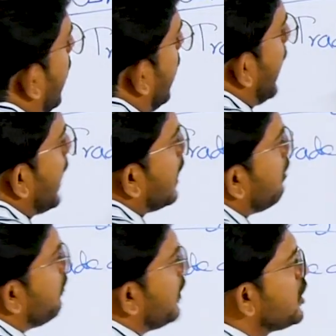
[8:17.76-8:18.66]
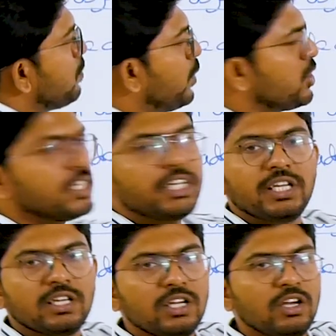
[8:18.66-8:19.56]
lack of reciprocity
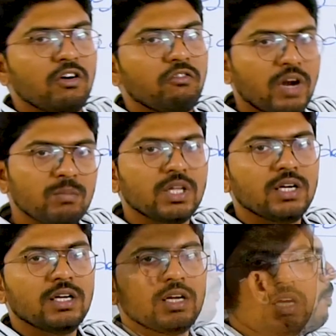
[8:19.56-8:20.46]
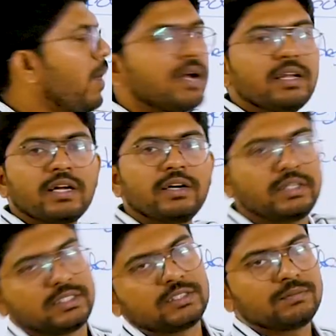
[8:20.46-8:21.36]
from the partner
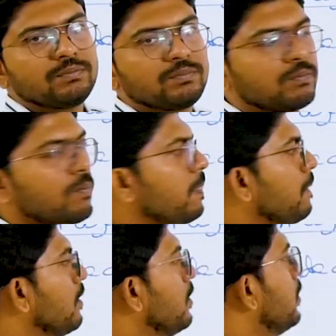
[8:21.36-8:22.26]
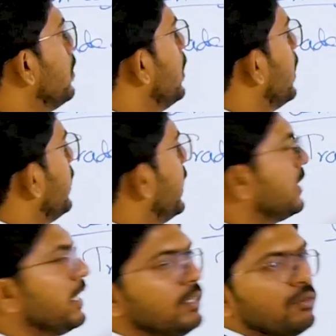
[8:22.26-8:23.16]
countries. They are
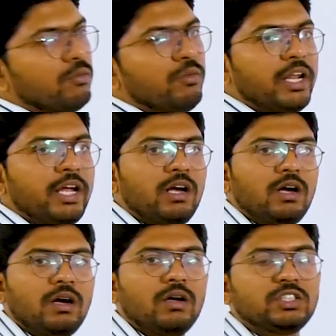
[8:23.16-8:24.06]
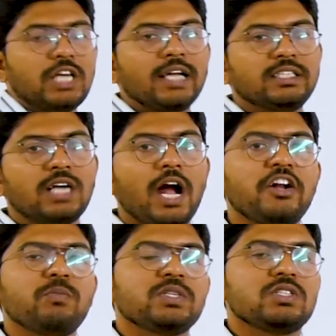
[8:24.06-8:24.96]
saying we are charging
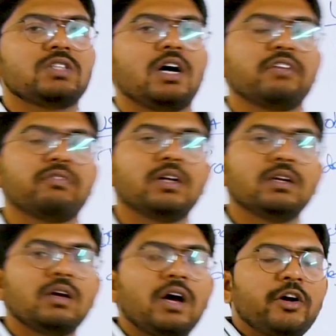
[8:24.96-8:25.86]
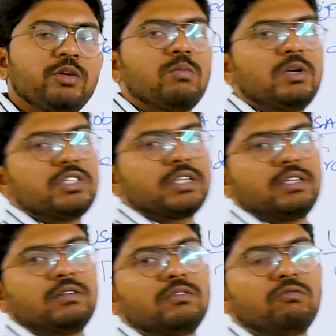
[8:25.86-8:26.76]
100% tariff on automobile sector,
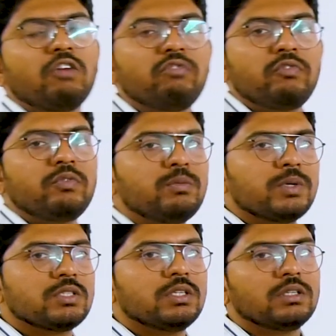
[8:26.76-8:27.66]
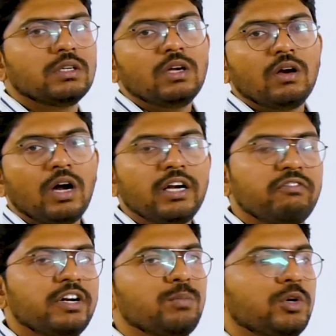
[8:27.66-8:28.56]
150% on
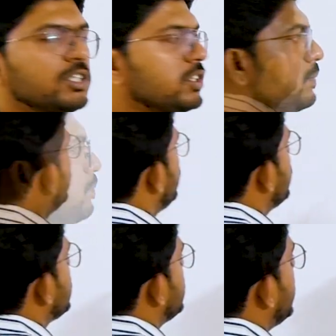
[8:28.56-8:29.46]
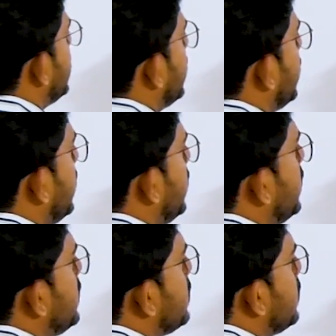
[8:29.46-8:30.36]
different products. USA
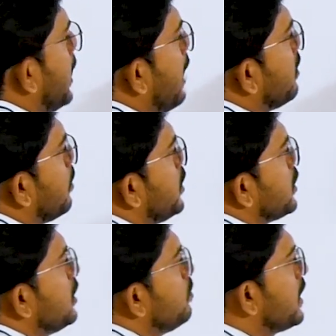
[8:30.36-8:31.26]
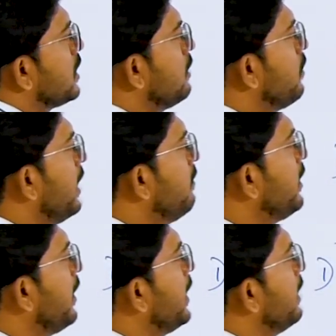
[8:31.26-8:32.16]
is having objections because of heavy
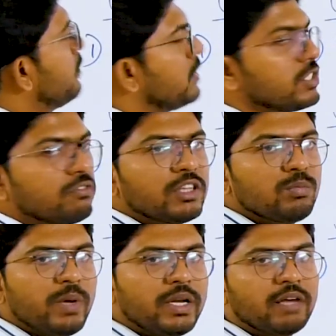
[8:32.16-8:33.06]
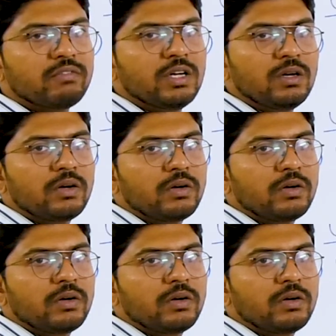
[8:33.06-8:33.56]
trade deficits with many of the